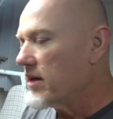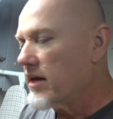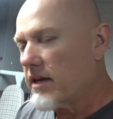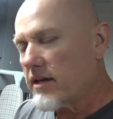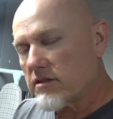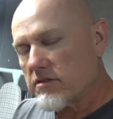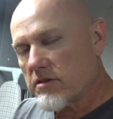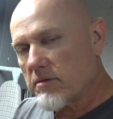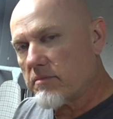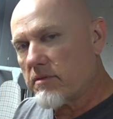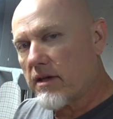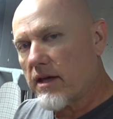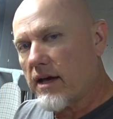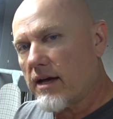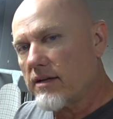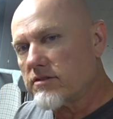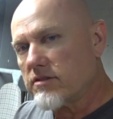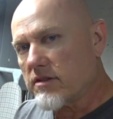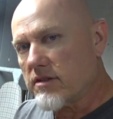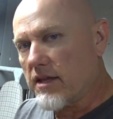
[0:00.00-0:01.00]
and it's something
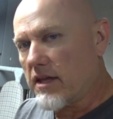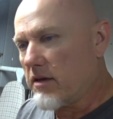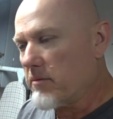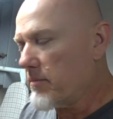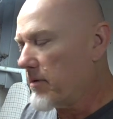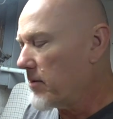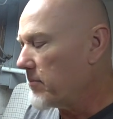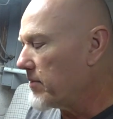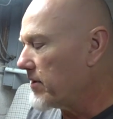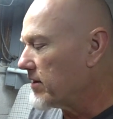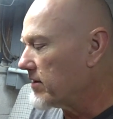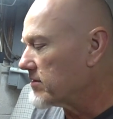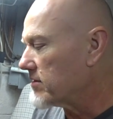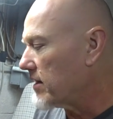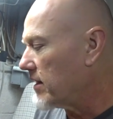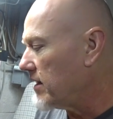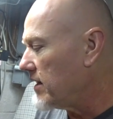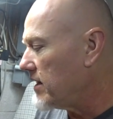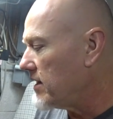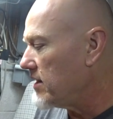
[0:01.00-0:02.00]
I should think about, because
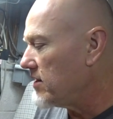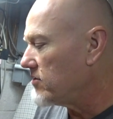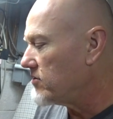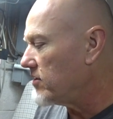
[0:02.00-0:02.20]
I E D